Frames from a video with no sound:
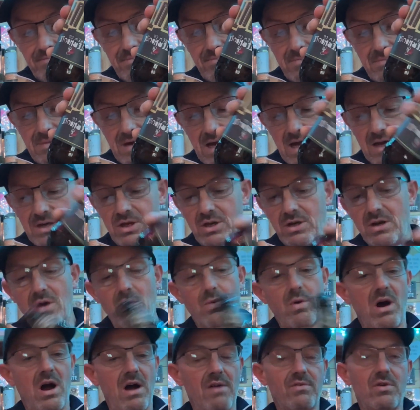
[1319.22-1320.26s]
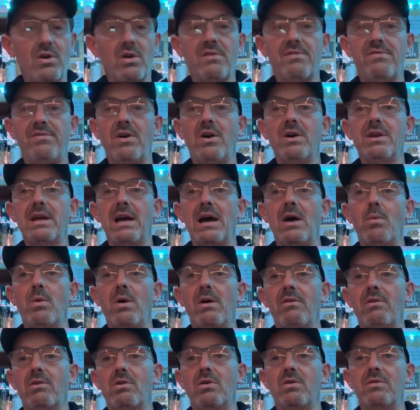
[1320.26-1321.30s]
And you know what? I've got to find out where I
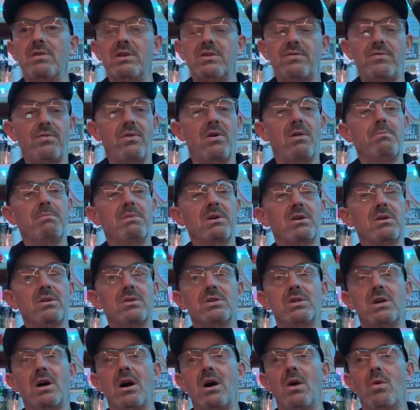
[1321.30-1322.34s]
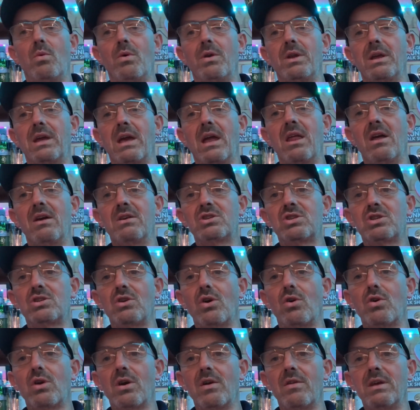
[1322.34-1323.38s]
got this from because I want to get a
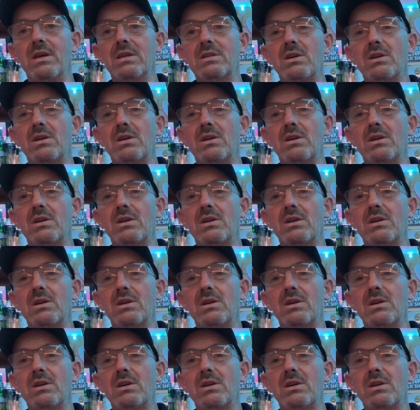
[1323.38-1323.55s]
stock of this.